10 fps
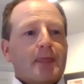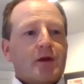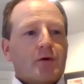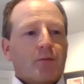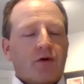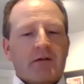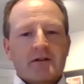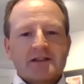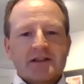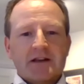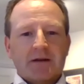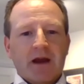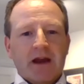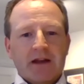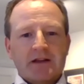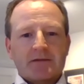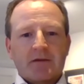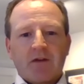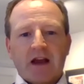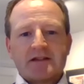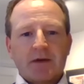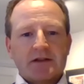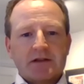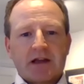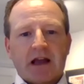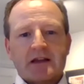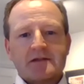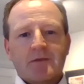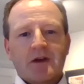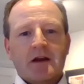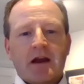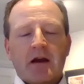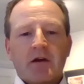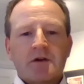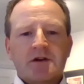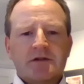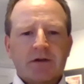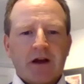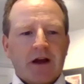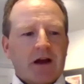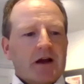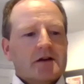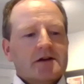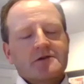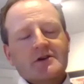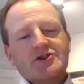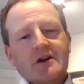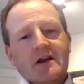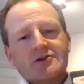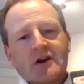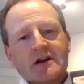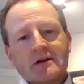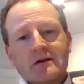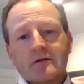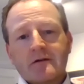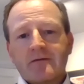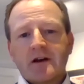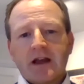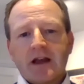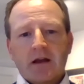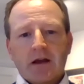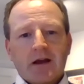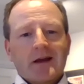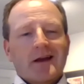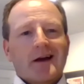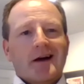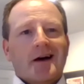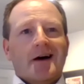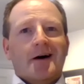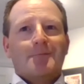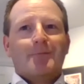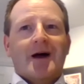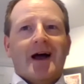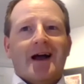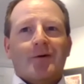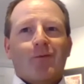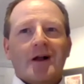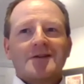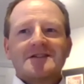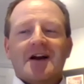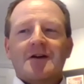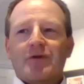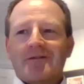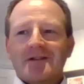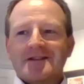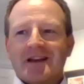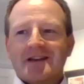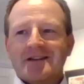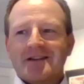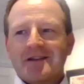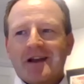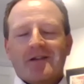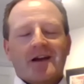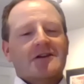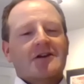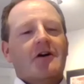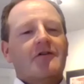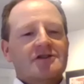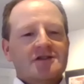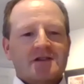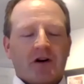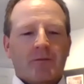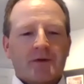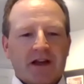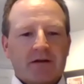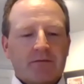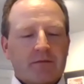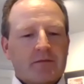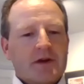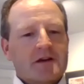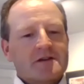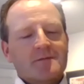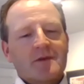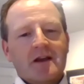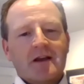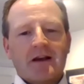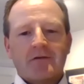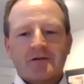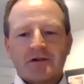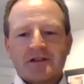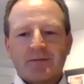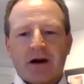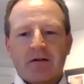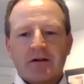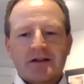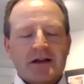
Your preference center may need some investment. That hasn't been an area which has traditionally attracted a lot of funding. And a well-designed preference center that encourages opt-in because you're being clear and transparent